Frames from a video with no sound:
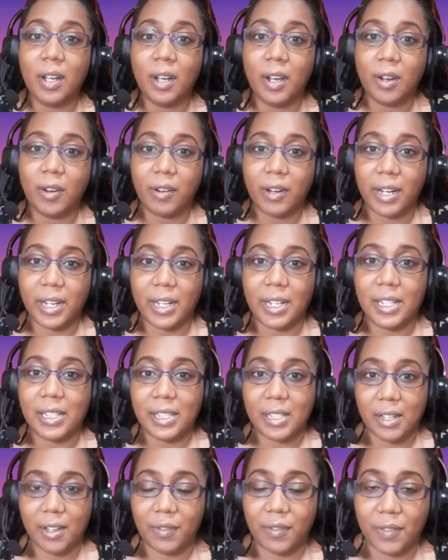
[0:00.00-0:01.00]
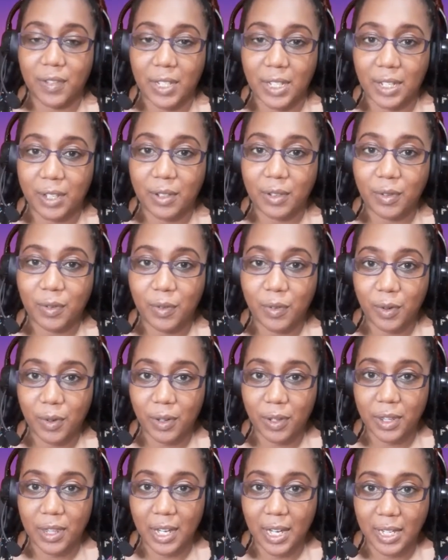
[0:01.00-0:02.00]
right? It's convenient for
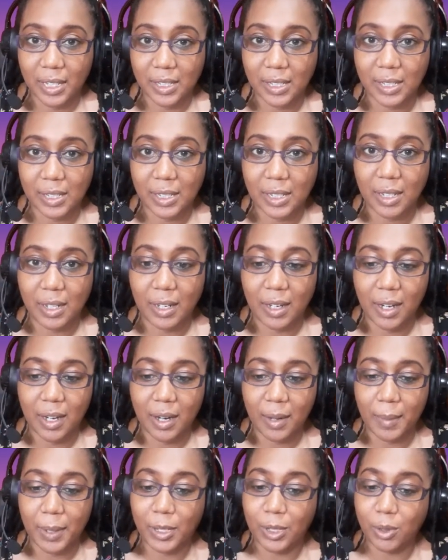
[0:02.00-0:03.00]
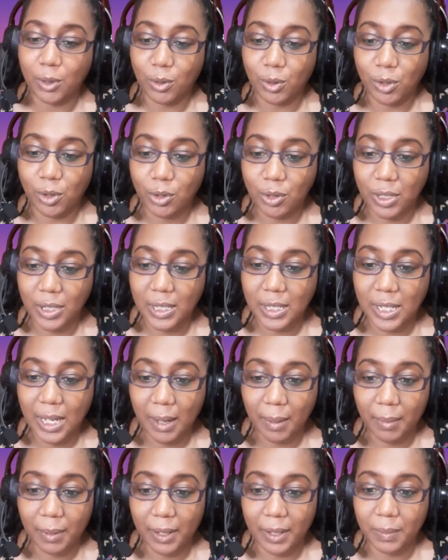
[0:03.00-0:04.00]
that. I don't use a
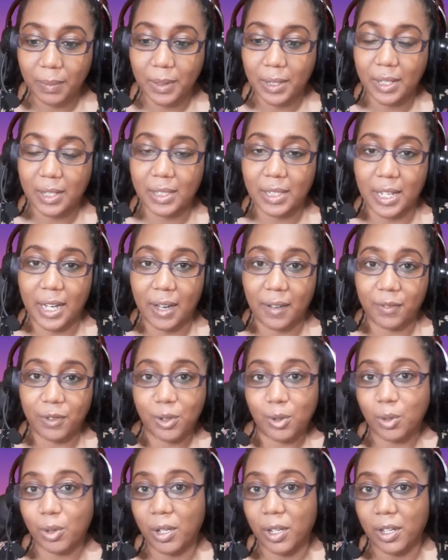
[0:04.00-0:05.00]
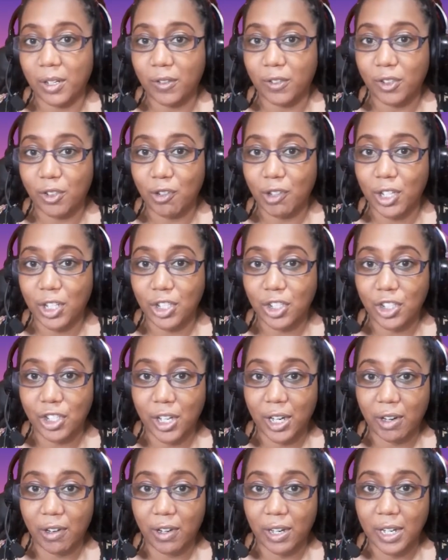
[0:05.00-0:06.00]
tablet because I have to do a lot of screen
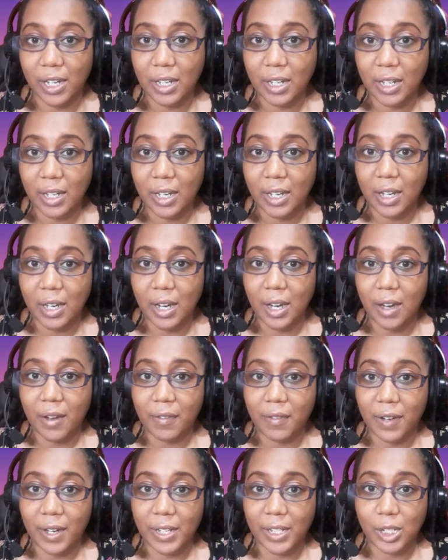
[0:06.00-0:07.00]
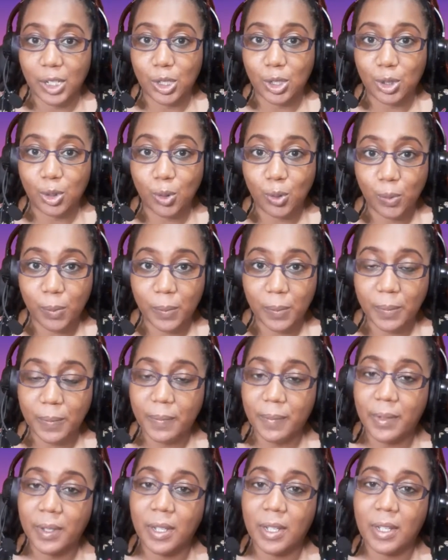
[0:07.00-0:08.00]
sharing via Zoom,
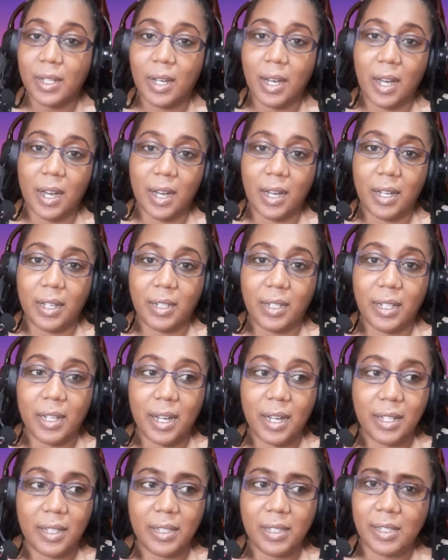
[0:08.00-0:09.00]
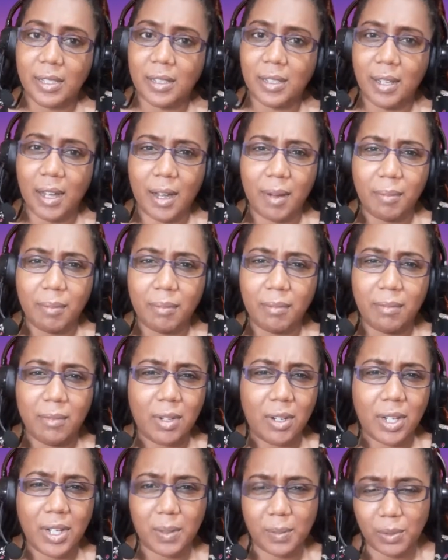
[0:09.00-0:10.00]
and I'm
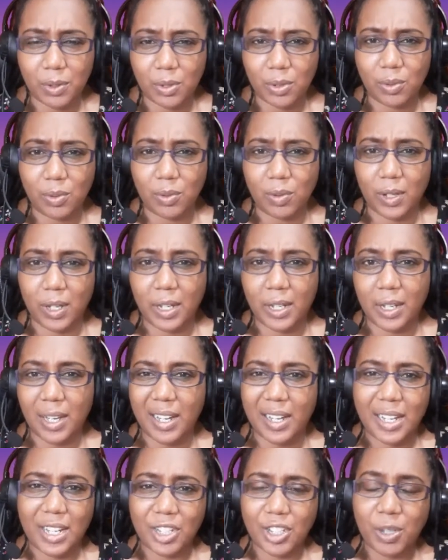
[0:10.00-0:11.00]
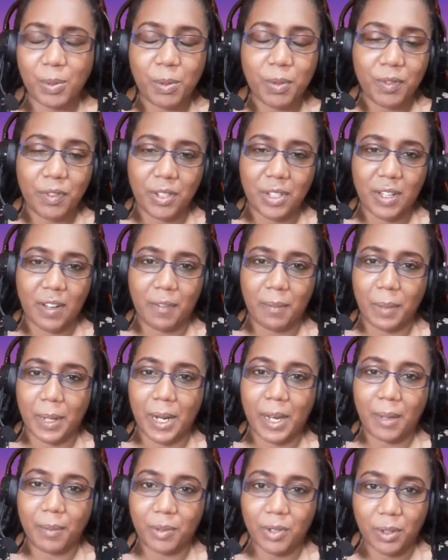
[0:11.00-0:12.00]
not able to do that. And I just prefer to have my
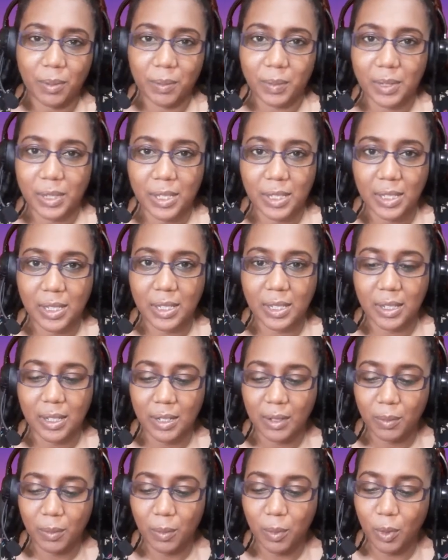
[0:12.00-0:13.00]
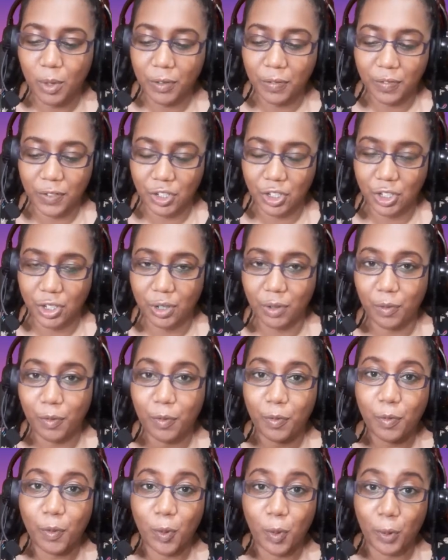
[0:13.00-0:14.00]
laptop. It's more efficient
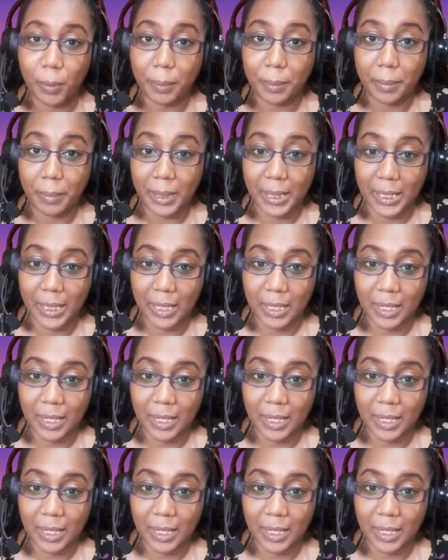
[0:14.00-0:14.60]
for me,